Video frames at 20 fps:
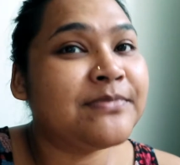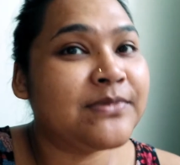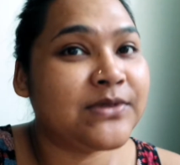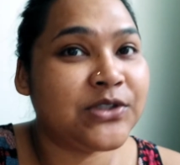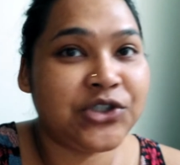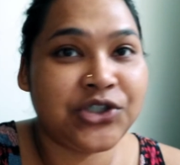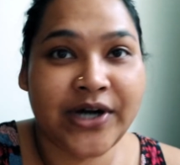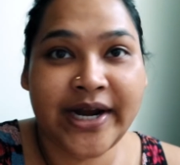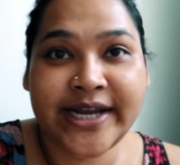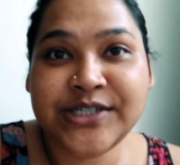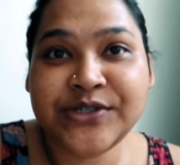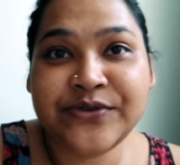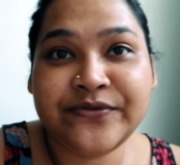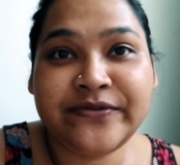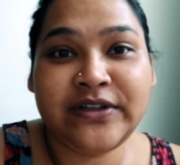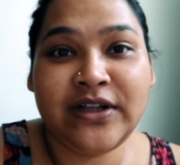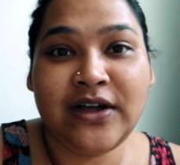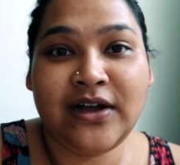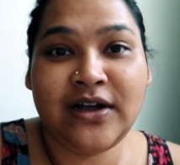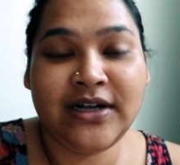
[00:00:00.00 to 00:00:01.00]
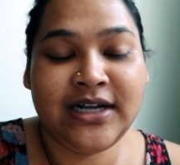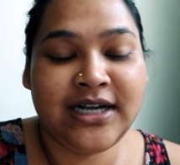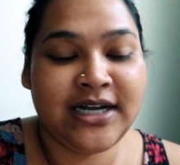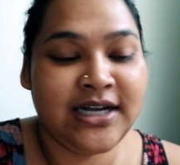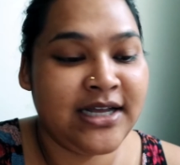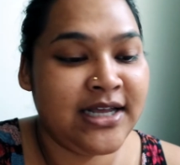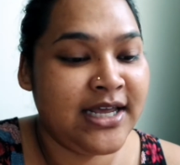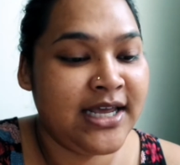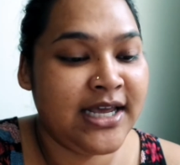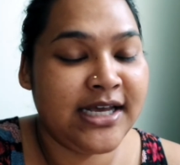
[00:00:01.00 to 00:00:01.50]
try to vlog,
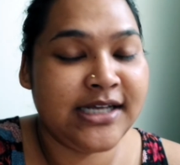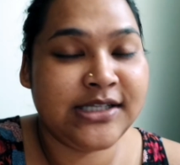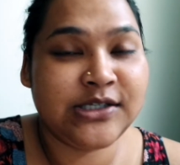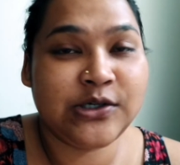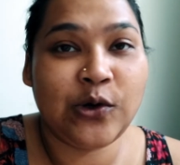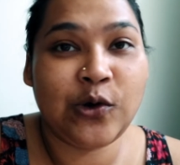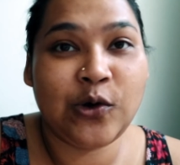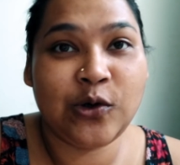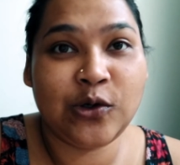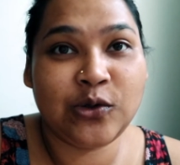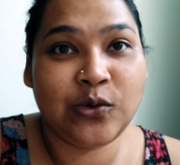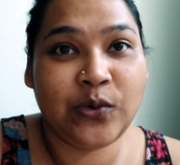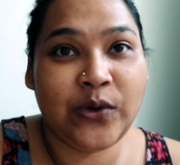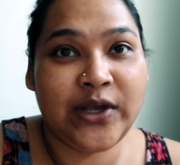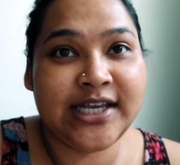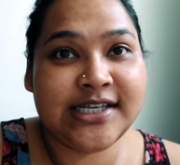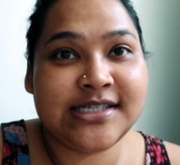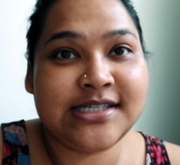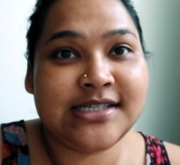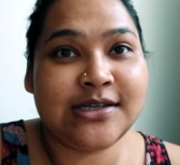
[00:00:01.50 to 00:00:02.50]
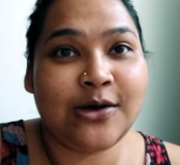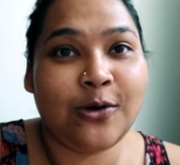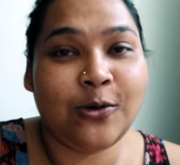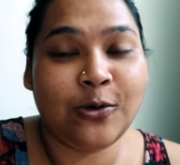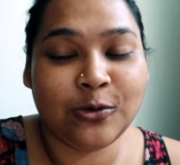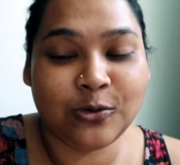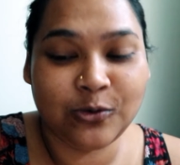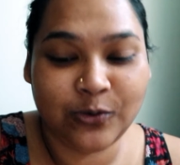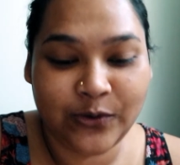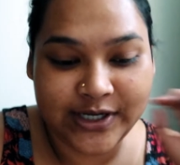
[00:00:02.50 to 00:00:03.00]
it's
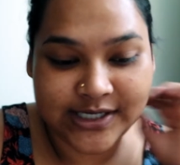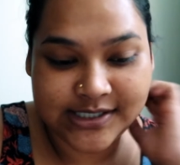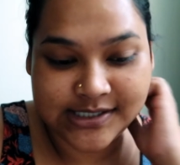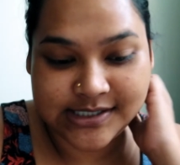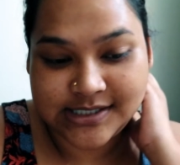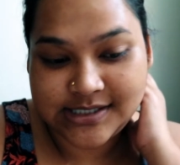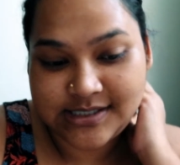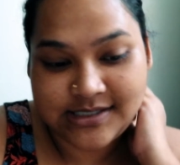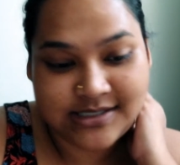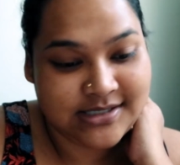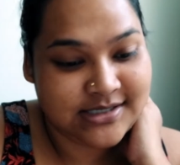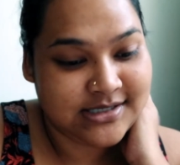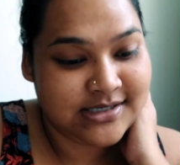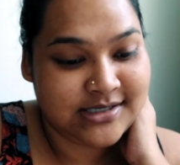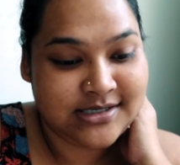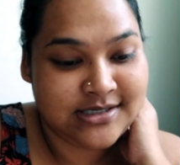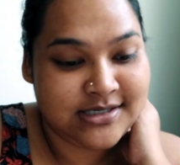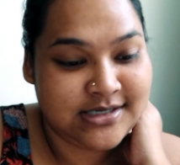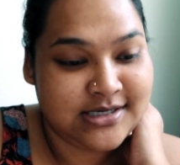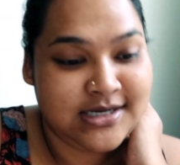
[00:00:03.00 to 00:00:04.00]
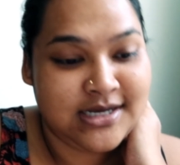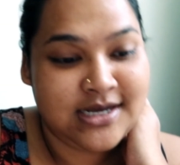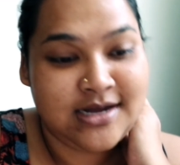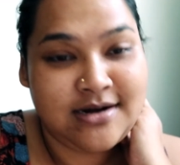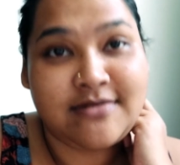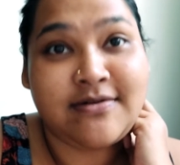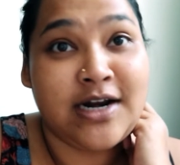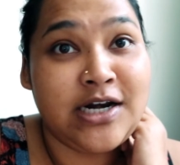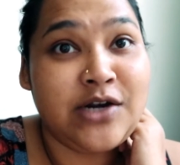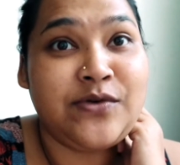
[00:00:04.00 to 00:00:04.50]
always
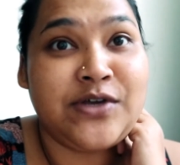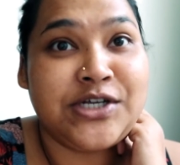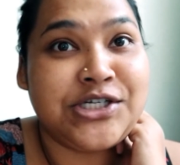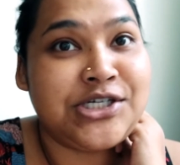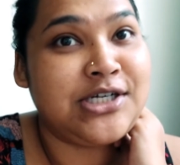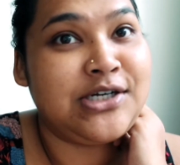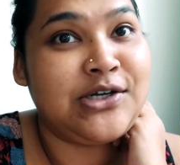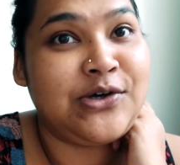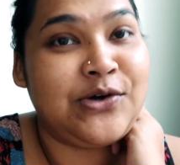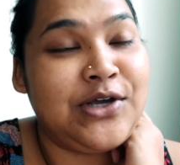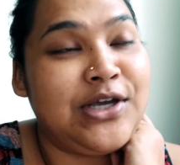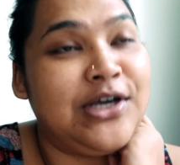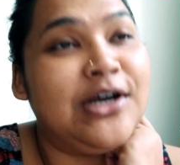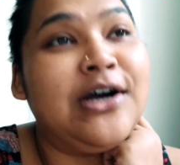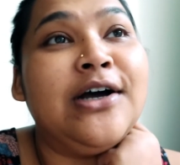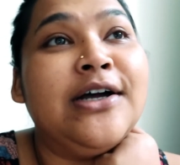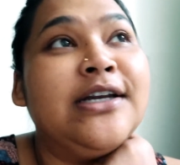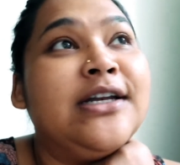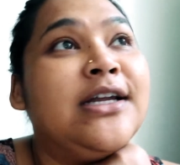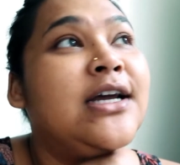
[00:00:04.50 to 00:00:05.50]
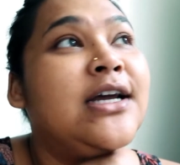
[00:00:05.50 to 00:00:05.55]
renovation going on.